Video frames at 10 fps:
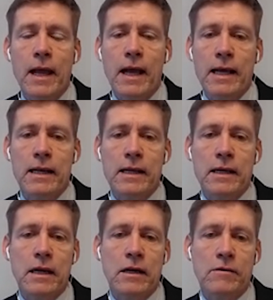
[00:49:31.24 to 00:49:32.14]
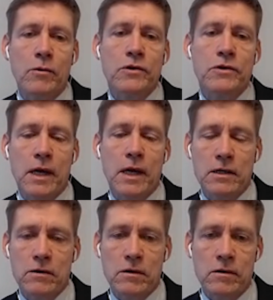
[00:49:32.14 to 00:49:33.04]
and then at worst
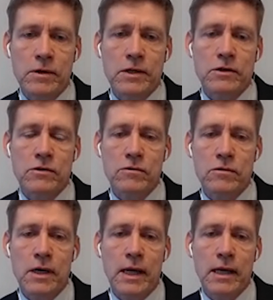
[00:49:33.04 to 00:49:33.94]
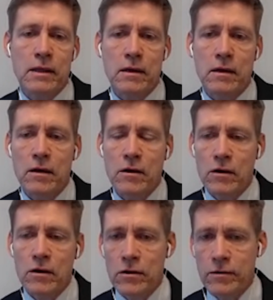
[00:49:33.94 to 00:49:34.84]
case risk to delay the
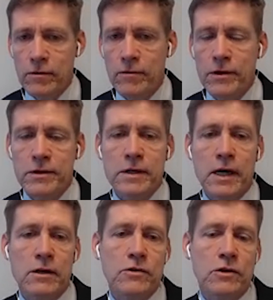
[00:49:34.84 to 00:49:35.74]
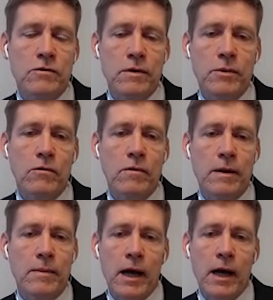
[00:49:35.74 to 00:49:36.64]
fluorescence-guided surgery
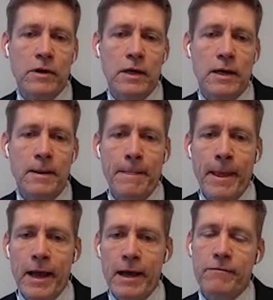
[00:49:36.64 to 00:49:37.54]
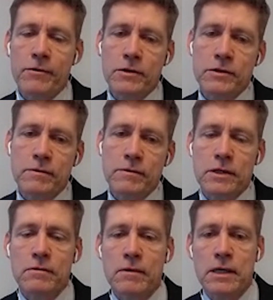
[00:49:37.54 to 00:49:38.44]
program half a year. And for us, it was
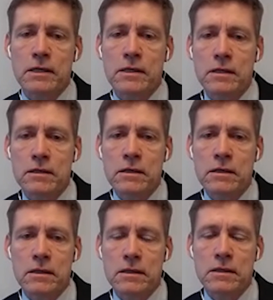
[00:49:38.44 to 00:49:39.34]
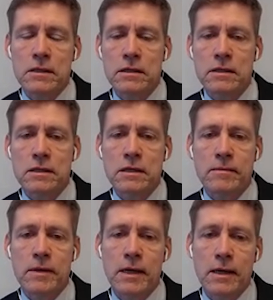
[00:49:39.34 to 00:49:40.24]
a quite easy decision.
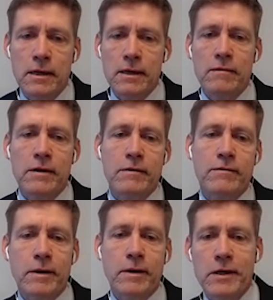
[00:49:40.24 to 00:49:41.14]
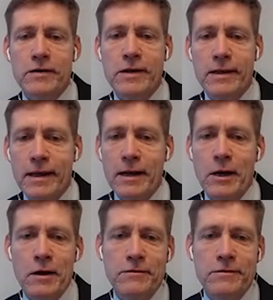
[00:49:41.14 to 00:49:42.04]
And even if I may say that I
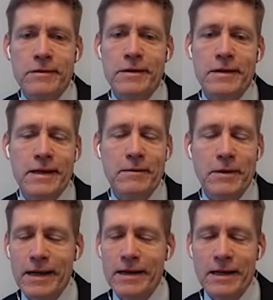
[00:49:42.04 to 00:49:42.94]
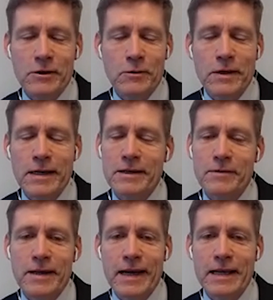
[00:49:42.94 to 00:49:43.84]
loved that we get as quickly as
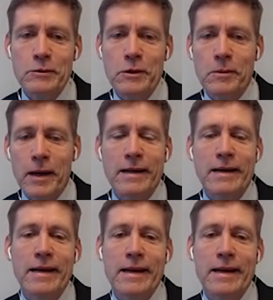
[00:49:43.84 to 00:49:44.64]
we can to the market,